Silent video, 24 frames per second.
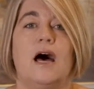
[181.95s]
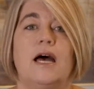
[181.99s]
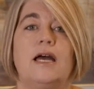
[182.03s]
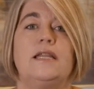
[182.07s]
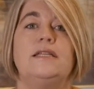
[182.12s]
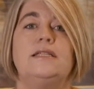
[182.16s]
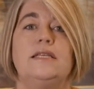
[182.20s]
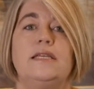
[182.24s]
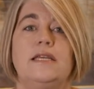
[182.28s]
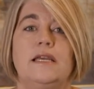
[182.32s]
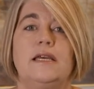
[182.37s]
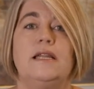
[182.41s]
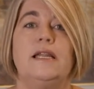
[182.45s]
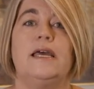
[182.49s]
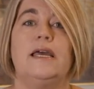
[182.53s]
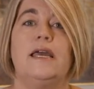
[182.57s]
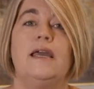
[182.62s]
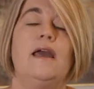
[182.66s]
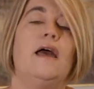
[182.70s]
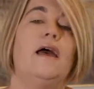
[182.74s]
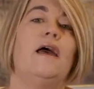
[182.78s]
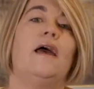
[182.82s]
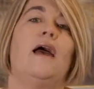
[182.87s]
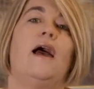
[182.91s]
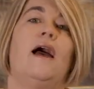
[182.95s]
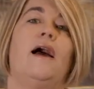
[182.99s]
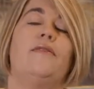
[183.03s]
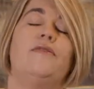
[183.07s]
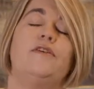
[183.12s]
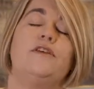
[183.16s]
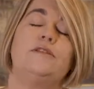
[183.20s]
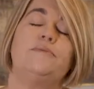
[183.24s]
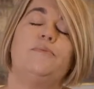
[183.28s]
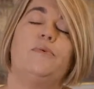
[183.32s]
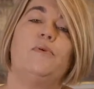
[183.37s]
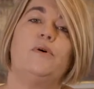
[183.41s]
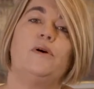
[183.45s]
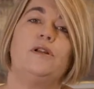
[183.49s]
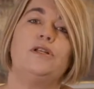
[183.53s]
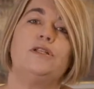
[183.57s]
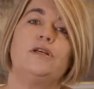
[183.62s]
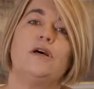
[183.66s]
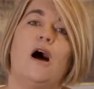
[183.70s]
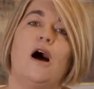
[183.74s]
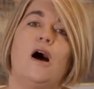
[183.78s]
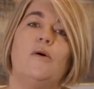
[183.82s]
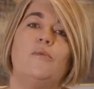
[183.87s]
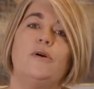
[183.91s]
Ideally, at this point in
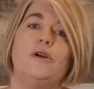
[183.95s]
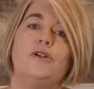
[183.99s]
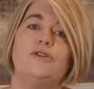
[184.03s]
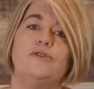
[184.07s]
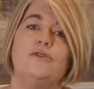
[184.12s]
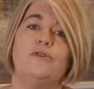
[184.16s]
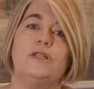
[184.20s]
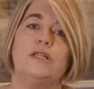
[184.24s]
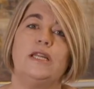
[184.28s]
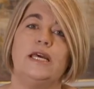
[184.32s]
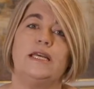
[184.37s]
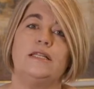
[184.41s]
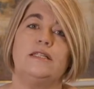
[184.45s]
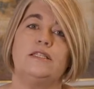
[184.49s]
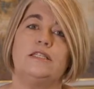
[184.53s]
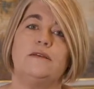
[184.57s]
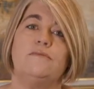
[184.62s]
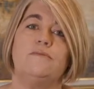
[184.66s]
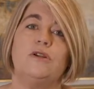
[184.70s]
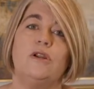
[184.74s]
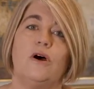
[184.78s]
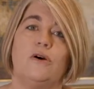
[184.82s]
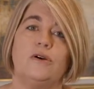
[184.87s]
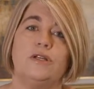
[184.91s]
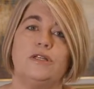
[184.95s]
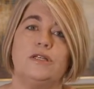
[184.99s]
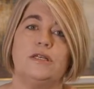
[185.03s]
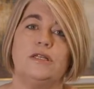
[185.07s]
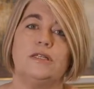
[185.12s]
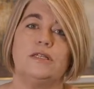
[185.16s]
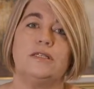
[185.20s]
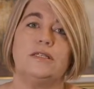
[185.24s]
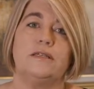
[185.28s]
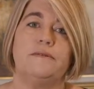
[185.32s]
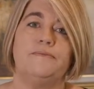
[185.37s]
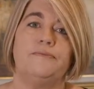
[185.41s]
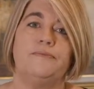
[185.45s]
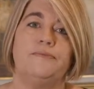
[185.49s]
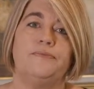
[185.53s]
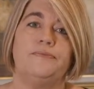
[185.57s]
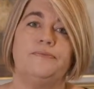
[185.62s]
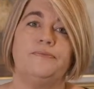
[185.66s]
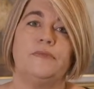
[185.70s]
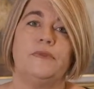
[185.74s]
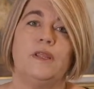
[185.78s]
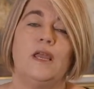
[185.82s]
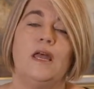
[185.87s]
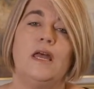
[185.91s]
time, we do need some notice.
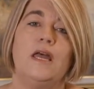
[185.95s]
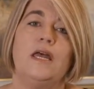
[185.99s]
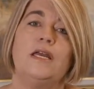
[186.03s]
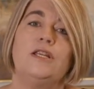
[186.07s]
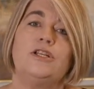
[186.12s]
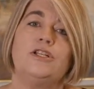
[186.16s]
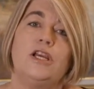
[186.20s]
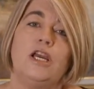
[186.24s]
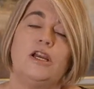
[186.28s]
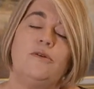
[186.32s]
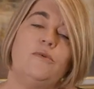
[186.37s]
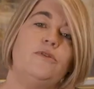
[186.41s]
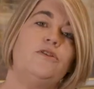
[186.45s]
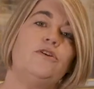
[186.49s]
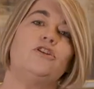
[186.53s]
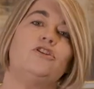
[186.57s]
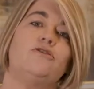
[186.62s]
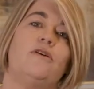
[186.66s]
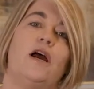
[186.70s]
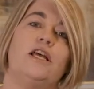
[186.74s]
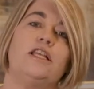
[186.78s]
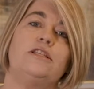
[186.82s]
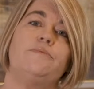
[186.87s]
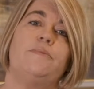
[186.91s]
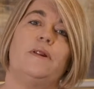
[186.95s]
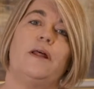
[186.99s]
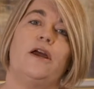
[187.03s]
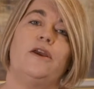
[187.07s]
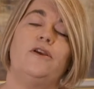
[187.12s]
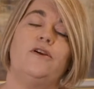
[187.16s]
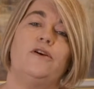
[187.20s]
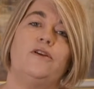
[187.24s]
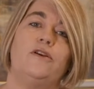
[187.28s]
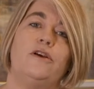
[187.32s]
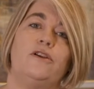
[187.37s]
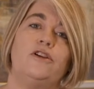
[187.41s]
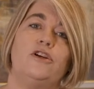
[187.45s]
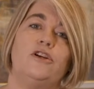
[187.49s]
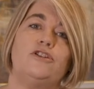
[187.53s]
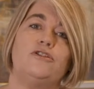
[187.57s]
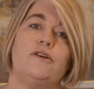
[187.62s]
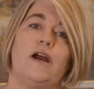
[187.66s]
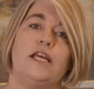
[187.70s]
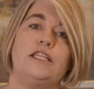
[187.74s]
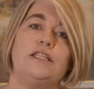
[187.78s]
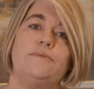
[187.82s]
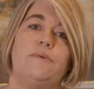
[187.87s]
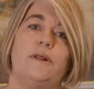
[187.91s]
Check with your transplant unit and your
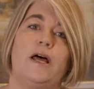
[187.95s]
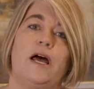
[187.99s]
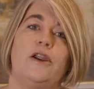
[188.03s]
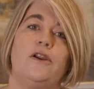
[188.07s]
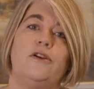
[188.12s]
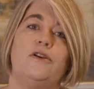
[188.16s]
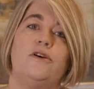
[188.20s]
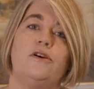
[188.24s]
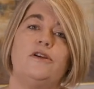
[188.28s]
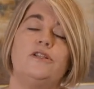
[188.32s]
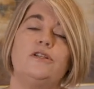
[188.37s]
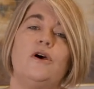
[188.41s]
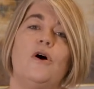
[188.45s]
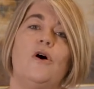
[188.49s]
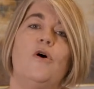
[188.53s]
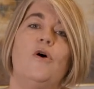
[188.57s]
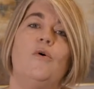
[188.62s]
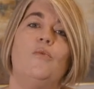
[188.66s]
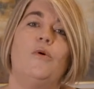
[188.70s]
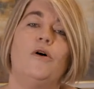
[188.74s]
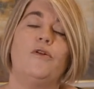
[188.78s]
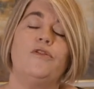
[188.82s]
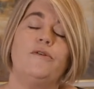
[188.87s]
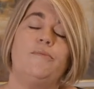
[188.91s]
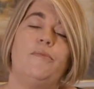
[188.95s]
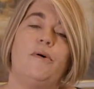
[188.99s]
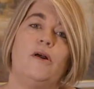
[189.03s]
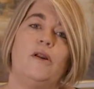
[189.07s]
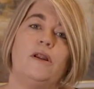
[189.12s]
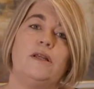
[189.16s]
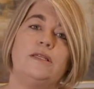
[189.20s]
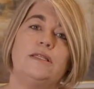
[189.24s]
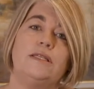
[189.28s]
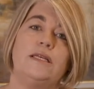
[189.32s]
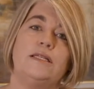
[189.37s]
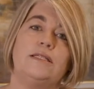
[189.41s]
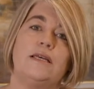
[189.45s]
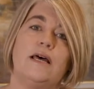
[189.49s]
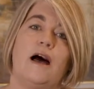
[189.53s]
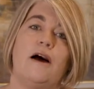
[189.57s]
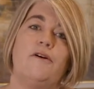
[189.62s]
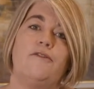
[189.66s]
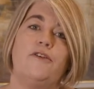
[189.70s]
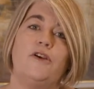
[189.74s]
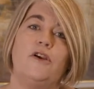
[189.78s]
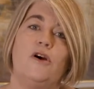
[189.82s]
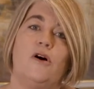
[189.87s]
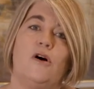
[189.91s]
transplant nurse what the policies
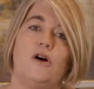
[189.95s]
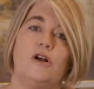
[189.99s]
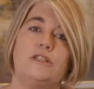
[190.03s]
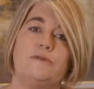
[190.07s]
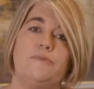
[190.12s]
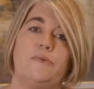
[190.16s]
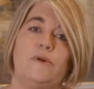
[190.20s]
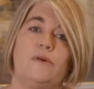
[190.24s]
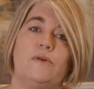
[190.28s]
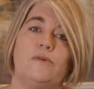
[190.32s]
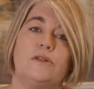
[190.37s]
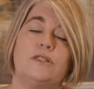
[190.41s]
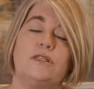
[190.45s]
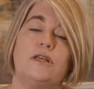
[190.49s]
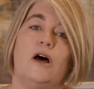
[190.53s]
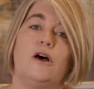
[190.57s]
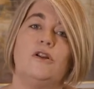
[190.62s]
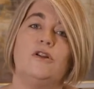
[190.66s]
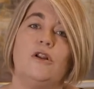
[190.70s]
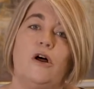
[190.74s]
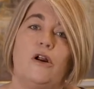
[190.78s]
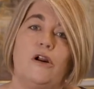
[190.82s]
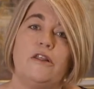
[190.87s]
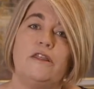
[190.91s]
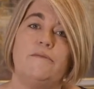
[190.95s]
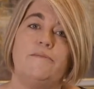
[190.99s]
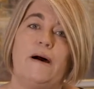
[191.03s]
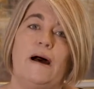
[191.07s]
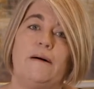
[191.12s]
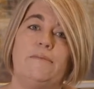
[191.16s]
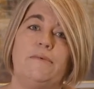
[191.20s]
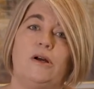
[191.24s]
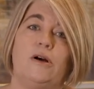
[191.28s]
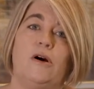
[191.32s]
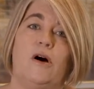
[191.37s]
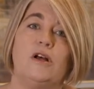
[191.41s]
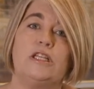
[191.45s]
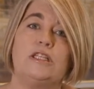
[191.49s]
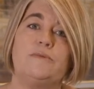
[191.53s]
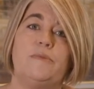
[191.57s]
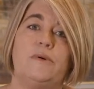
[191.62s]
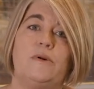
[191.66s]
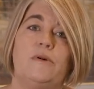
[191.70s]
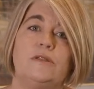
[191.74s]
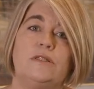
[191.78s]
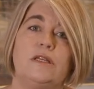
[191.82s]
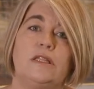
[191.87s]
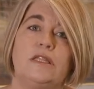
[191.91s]
are for your hospitals. A lot of the public
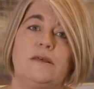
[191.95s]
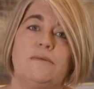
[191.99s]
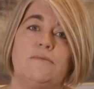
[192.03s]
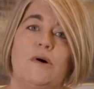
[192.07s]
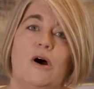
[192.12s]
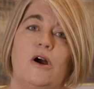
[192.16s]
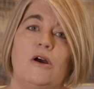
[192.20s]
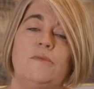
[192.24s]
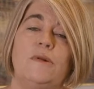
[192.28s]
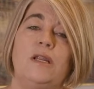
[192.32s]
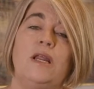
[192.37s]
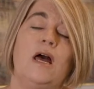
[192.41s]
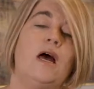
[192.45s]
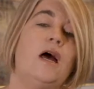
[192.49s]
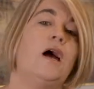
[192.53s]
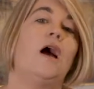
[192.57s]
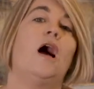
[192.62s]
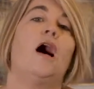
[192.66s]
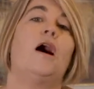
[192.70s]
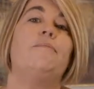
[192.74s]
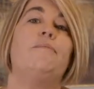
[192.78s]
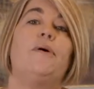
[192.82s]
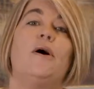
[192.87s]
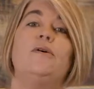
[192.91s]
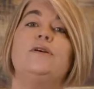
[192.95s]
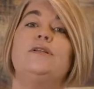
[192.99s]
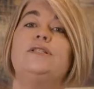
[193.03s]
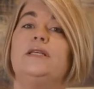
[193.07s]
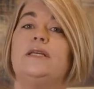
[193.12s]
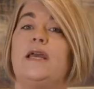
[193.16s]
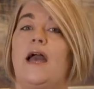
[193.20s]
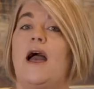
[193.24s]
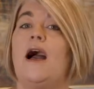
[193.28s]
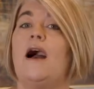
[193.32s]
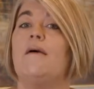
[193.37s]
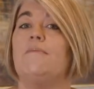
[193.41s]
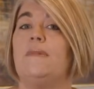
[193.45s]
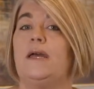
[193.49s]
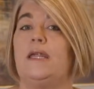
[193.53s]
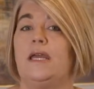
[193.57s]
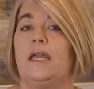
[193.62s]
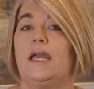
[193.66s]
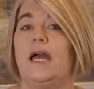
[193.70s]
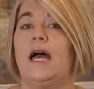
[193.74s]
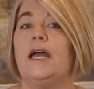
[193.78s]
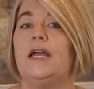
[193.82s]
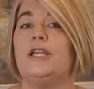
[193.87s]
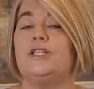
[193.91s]
hospitals at the moment are posting out
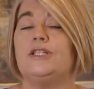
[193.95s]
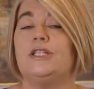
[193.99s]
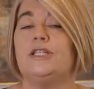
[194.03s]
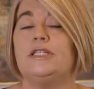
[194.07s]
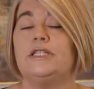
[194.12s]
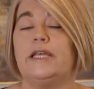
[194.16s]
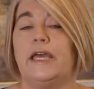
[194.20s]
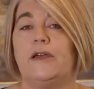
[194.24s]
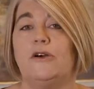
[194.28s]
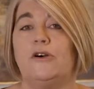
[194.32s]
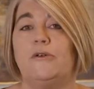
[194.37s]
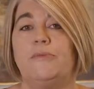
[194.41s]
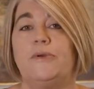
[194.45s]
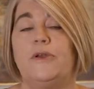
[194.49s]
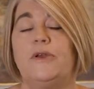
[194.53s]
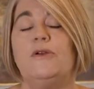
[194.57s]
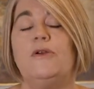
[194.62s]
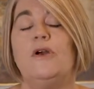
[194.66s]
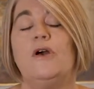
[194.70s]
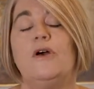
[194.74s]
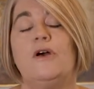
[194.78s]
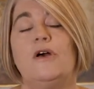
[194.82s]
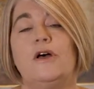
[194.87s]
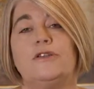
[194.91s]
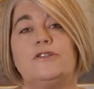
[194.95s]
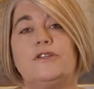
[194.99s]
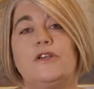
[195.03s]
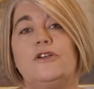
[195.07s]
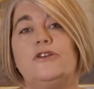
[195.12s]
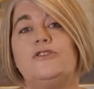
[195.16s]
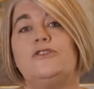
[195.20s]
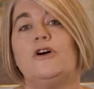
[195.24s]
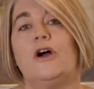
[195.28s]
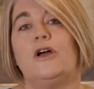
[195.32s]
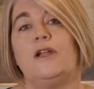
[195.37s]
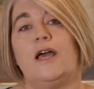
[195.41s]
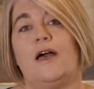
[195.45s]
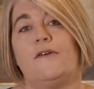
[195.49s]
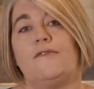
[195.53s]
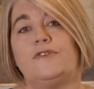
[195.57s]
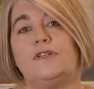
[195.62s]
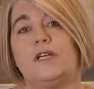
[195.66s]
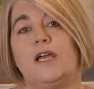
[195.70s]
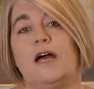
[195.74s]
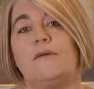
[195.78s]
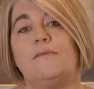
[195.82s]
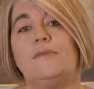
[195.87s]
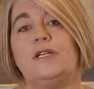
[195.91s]
medication to help you so you don't have
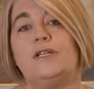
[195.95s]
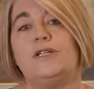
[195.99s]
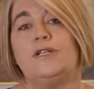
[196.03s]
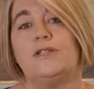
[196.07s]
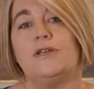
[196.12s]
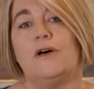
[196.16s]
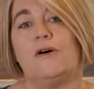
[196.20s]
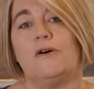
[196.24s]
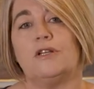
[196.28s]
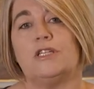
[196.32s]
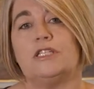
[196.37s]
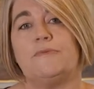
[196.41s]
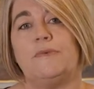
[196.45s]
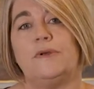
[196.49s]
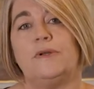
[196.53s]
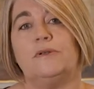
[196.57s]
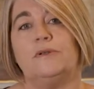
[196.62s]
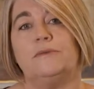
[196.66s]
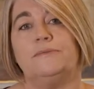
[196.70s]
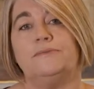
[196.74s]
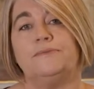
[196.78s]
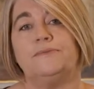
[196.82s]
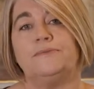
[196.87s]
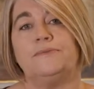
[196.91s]
to come into the hospital.